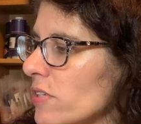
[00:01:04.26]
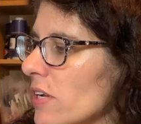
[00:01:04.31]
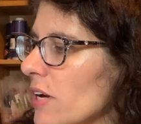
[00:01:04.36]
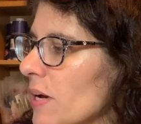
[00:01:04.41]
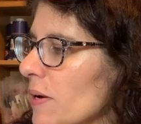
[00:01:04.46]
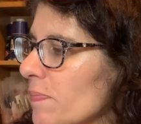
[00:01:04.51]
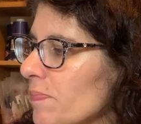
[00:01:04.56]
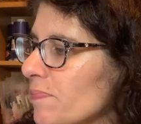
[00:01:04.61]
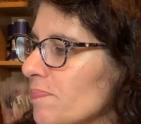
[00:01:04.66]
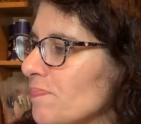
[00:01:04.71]

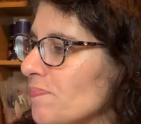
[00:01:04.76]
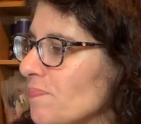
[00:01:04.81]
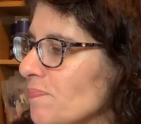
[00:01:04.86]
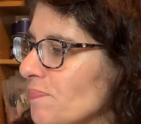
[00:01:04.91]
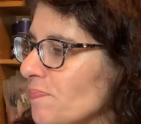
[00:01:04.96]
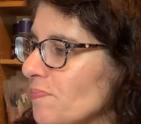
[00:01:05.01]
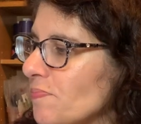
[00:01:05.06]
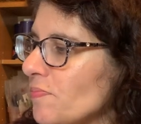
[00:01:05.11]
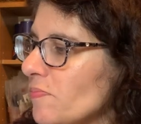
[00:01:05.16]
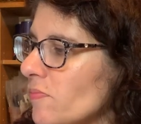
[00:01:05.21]
it,
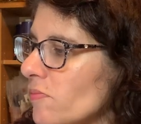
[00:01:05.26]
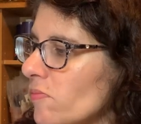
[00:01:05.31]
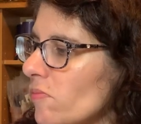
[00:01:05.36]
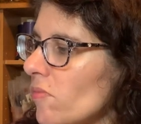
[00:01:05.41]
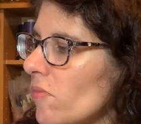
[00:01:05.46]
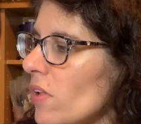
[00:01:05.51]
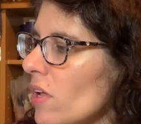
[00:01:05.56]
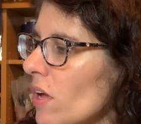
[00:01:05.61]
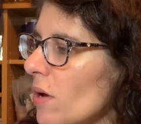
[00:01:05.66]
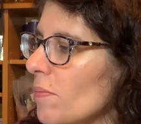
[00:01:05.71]

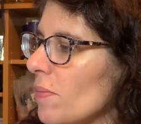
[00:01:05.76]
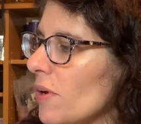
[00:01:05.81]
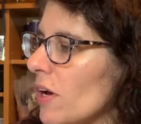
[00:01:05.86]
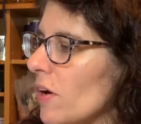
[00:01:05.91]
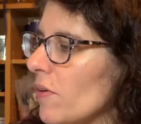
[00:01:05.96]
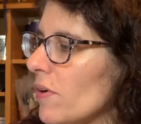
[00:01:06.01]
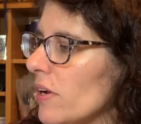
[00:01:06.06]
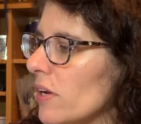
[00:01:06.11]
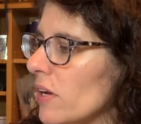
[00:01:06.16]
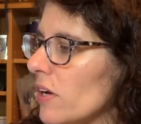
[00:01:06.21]
let me go
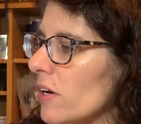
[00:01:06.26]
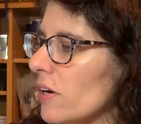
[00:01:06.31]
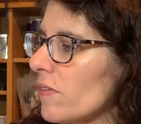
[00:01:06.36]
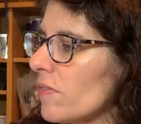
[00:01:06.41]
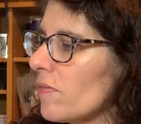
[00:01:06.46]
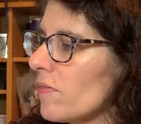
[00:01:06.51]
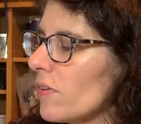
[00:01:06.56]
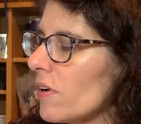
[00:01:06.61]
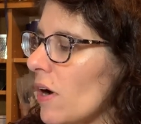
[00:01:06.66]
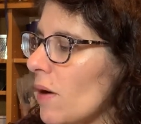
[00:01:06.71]
in here,
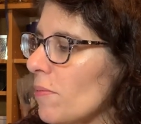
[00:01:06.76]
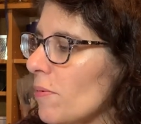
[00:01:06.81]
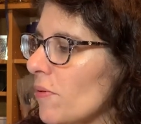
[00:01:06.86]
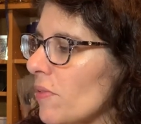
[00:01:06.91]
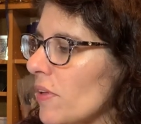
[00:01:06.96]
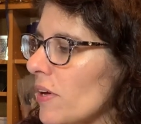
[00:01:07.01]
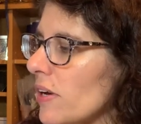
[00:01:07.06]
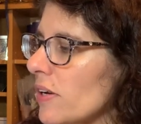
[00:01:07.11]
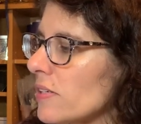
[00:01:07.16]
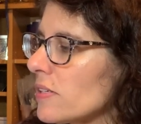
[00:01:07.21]
a couple
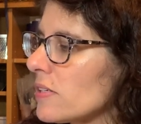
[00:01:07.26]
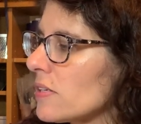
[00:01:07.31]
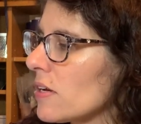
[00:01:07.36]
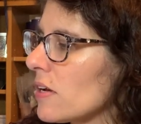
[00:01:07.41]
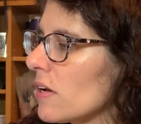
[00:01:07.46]
things.